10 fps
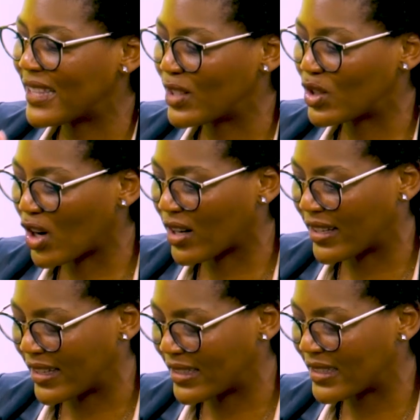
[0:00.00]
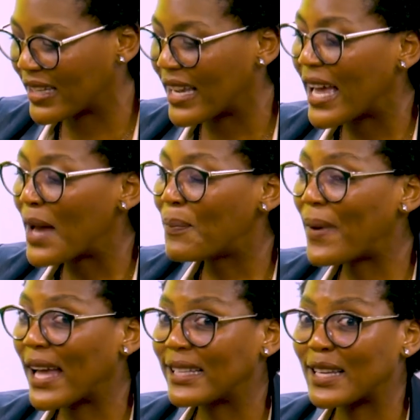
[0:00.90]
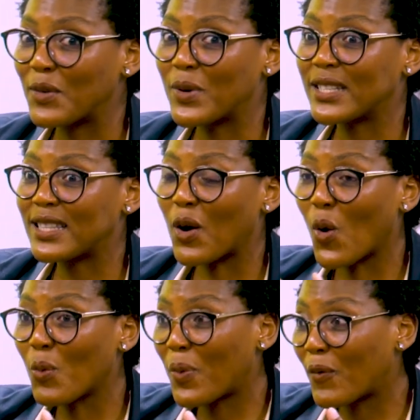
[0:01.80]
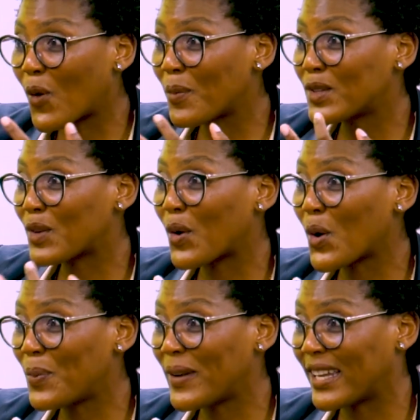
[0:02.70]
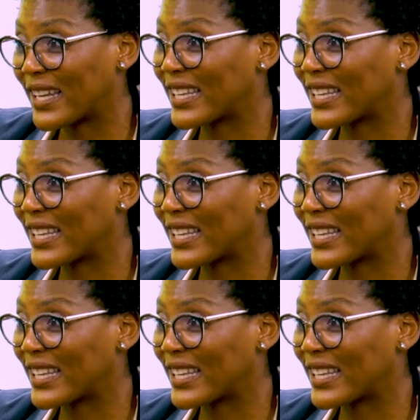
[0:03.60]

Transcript: the chocolate, but it was the whole performance of opening it.